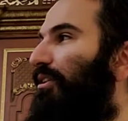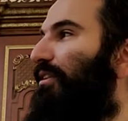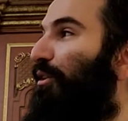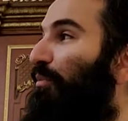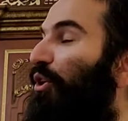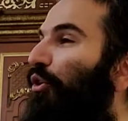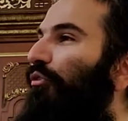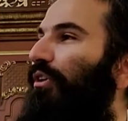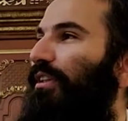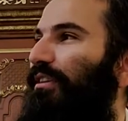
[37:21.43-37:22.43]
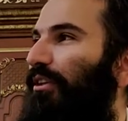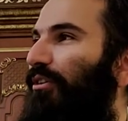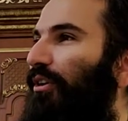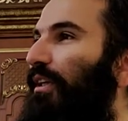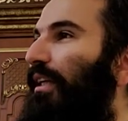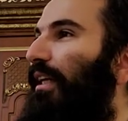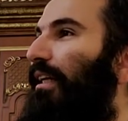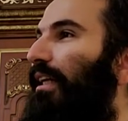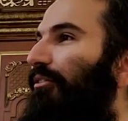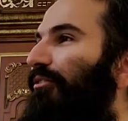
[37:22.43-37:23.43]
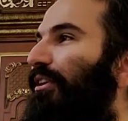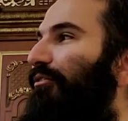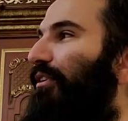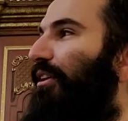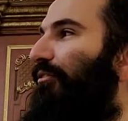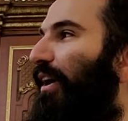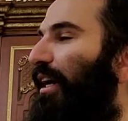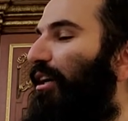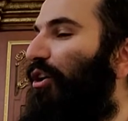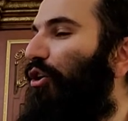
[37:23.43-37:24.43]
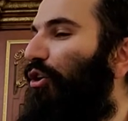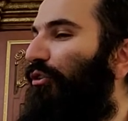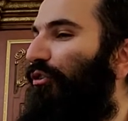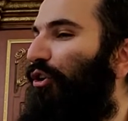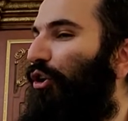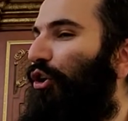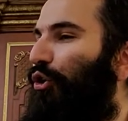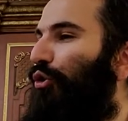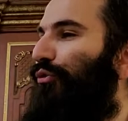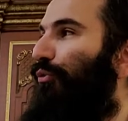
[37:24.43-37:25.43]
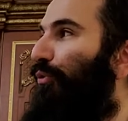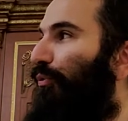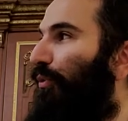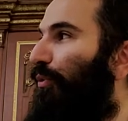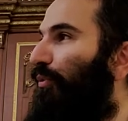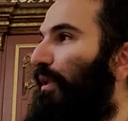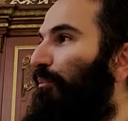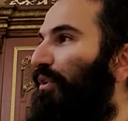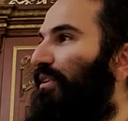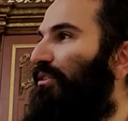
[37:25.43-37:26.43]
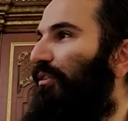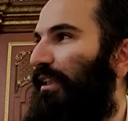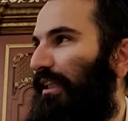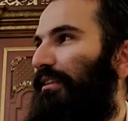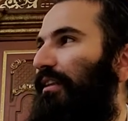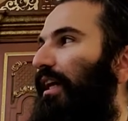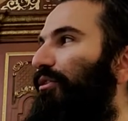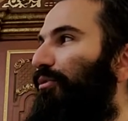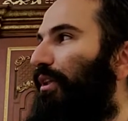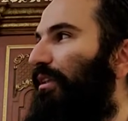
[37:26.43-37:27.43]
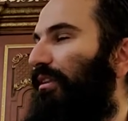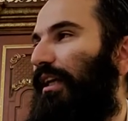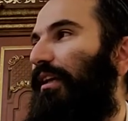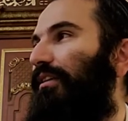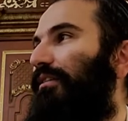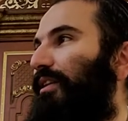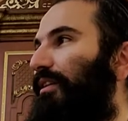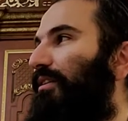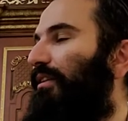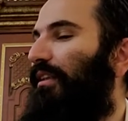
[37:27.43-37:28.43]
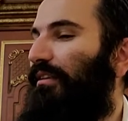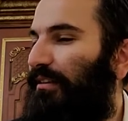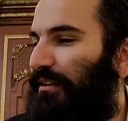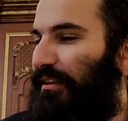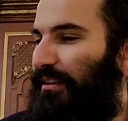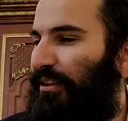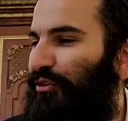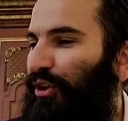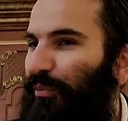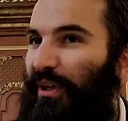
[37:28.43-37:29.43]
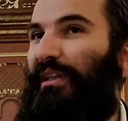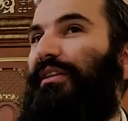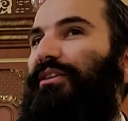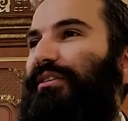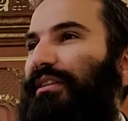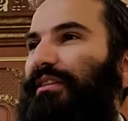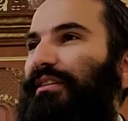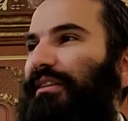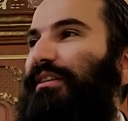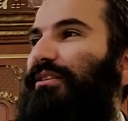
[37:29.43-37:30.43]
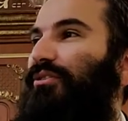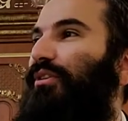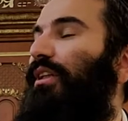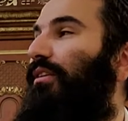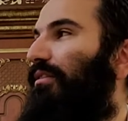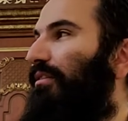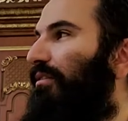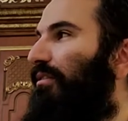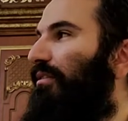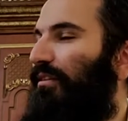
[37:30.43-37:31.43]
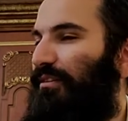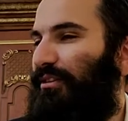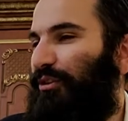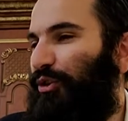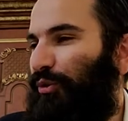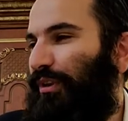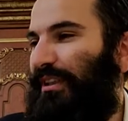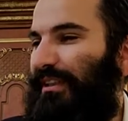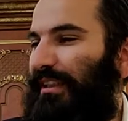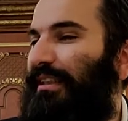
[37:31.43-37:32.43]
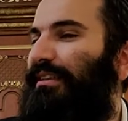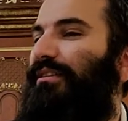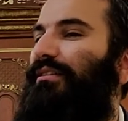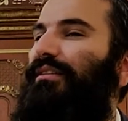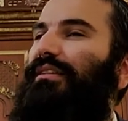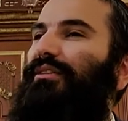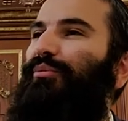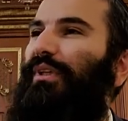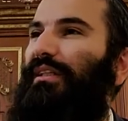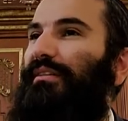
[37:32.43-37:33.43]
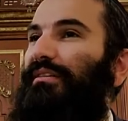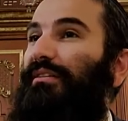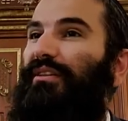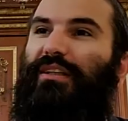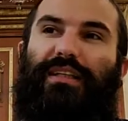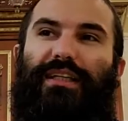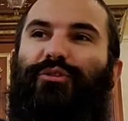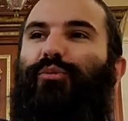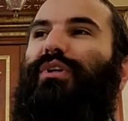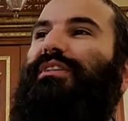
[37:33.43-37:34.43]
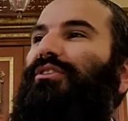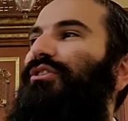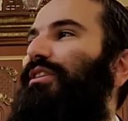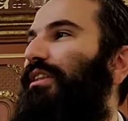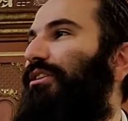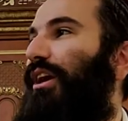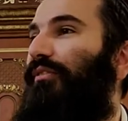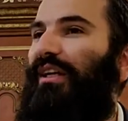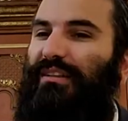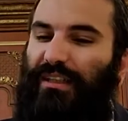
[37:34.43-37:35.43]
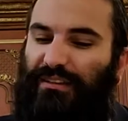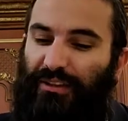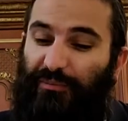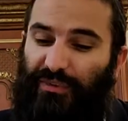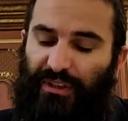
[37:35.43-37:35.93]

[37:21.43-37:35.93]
It's like being over a gezirah. If a goy cooked food for you, person's on hand, he's allowed to eat, they're not allowed to eat. There's a gezirah d'rabanan here, there's an issa to eat it. So you're doing, there's an issa to eat the bread. It's worse than just the Shabbat Ta'aseh.